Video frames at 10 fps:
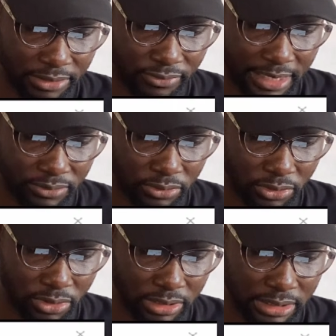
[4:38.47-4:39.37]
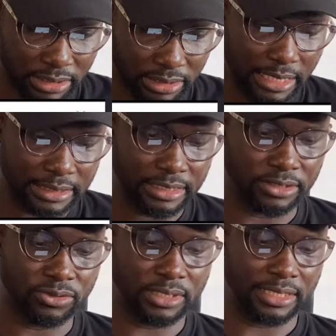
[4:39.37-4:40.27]
me try to touch it. I
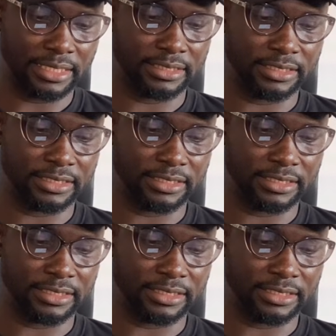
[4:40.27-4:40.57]
think it's okay like